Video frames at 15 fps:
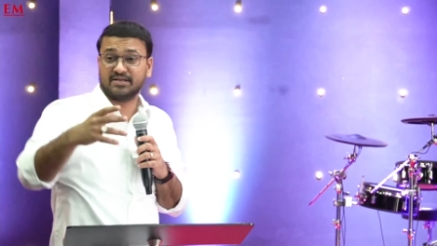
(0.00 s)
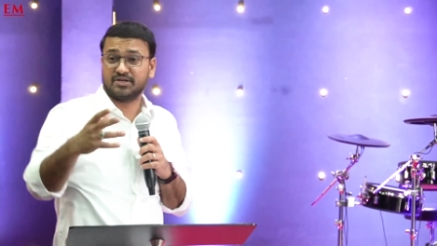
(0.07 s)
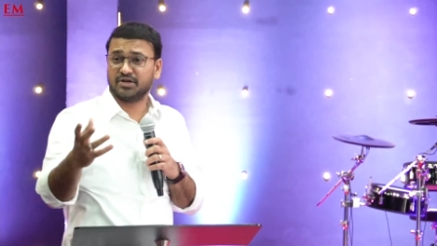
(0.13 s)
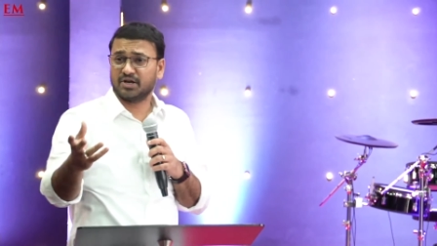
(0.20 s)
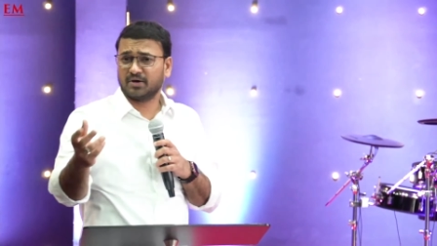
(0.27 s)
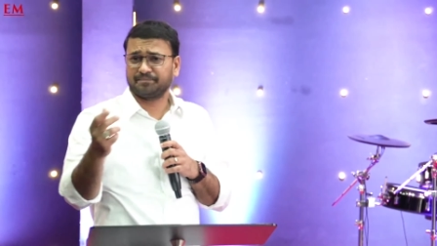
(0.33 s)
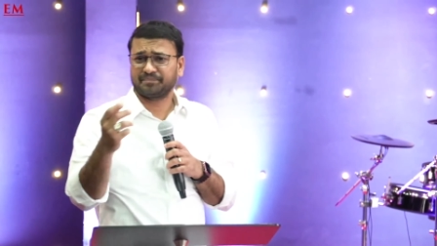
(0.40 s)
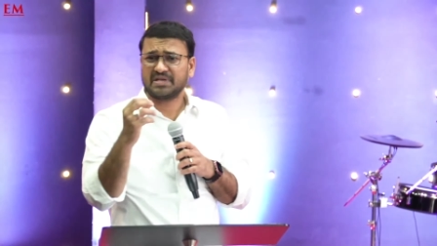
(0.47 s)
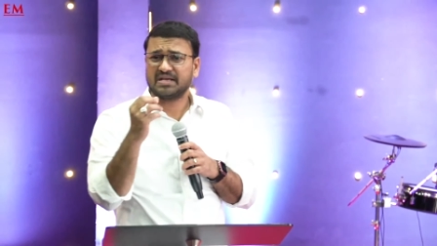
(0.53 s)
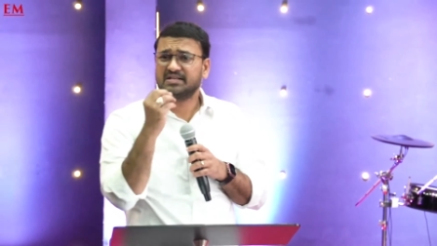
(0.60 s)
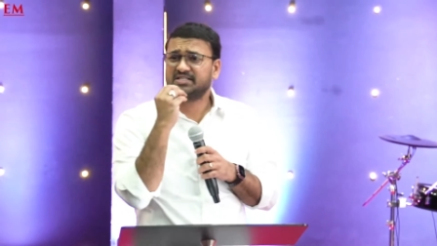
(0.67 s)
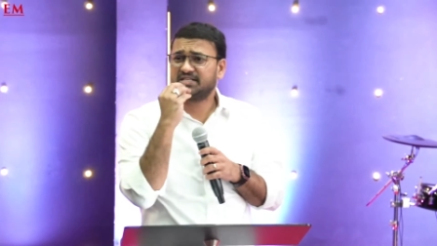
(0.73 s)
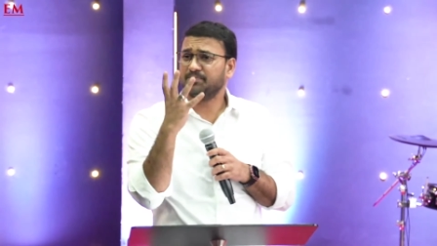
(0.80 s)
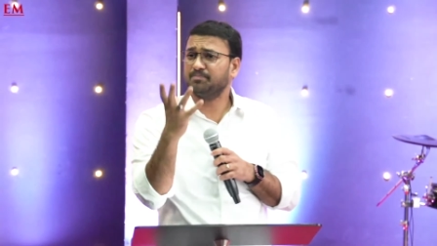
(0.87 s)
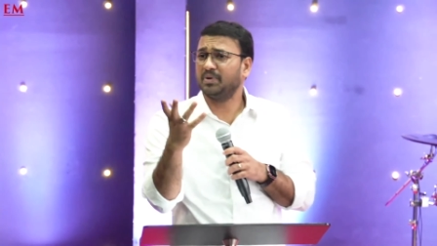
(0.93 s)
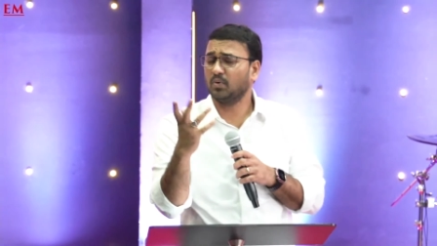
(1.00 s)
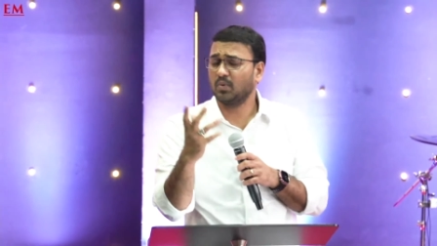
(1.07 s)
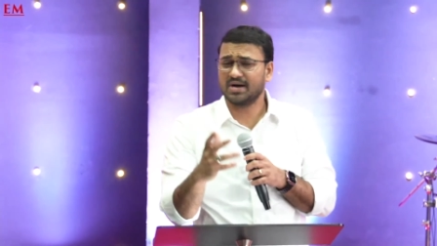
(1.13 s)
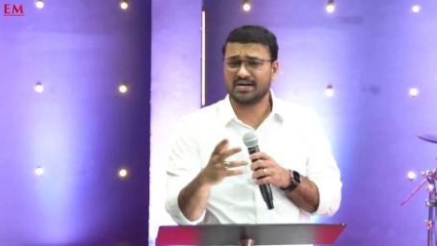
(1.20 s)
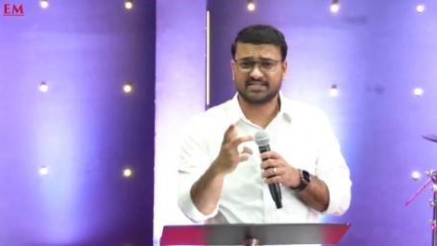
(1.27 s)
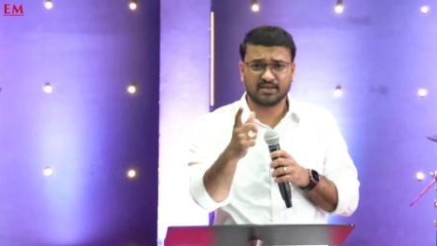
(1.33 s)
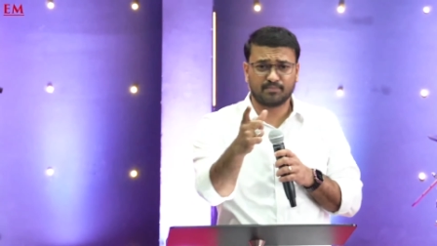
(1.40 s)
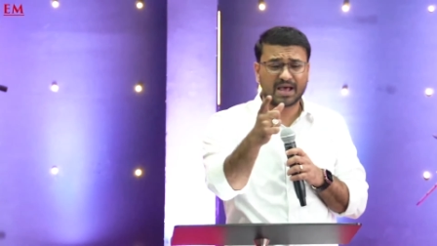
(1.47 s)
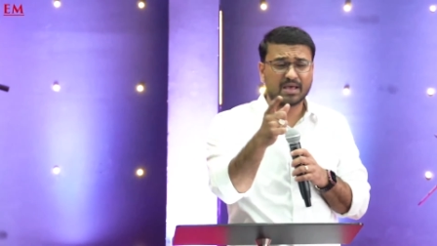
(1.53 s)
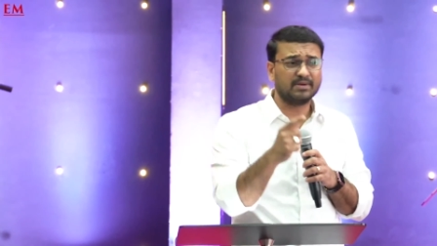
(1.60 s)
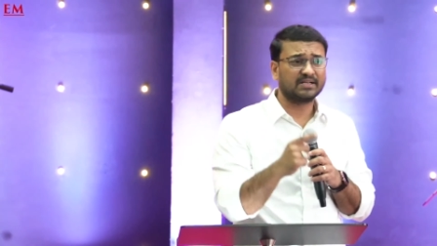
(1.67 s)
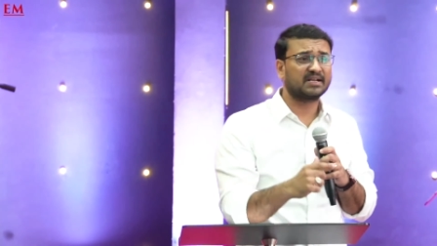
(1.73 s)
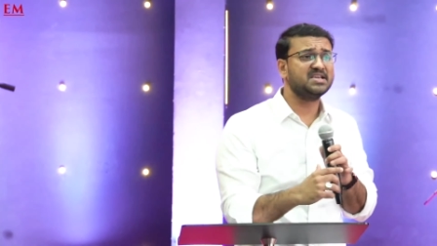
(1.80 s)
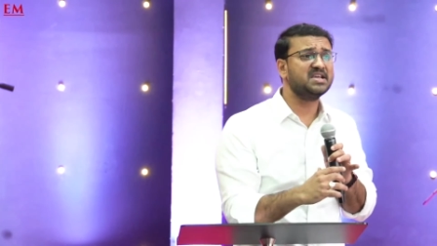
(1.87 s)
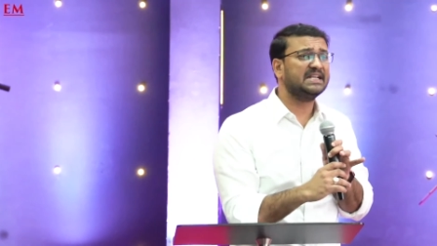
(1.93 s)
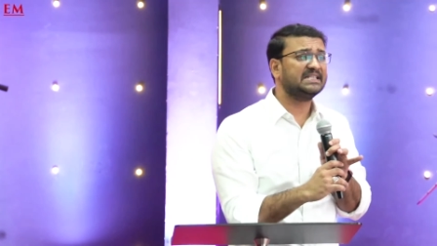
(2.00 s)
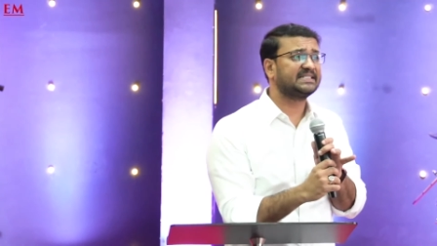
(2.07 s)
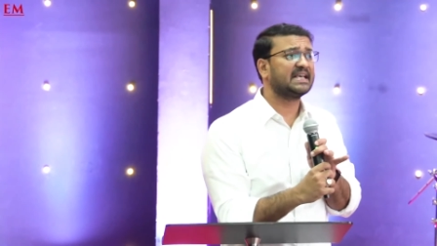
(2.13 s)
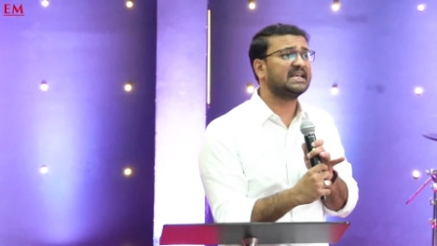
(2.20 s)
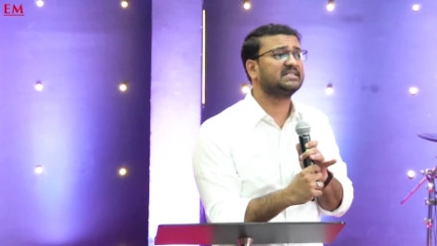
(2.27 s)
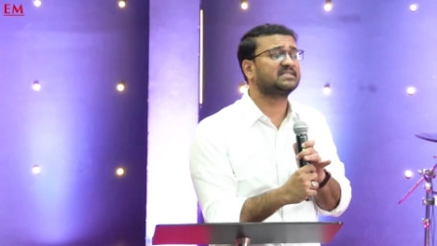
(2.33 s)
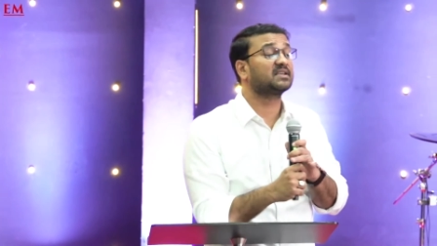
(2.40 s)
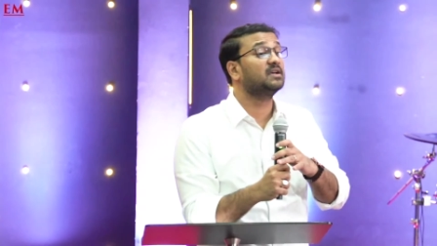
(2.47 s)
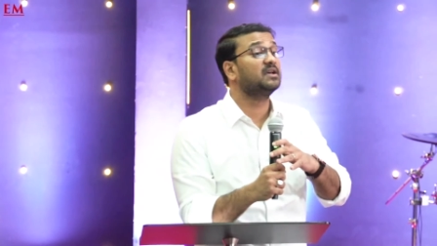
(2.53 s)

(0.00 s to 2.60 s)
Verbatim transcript: You know, simple words. The Bible clearly says,